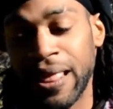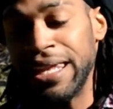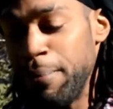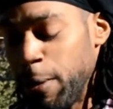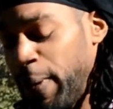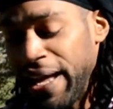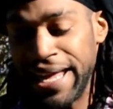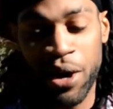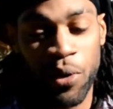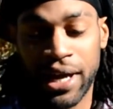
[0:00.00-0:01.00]
let me
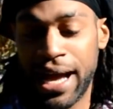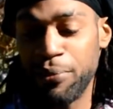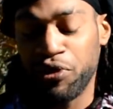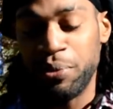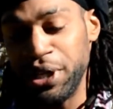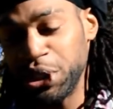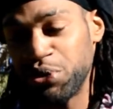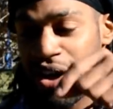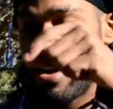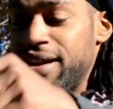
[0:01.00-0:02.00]
ping okay i'm from this
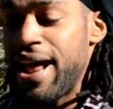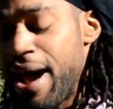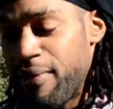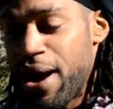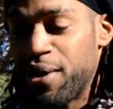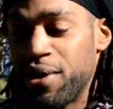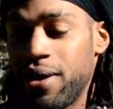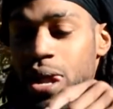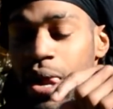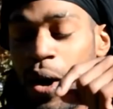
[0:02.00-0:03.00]
router to that router
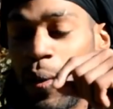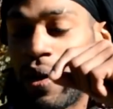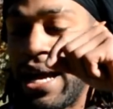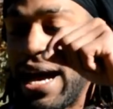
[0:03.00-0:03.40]
okay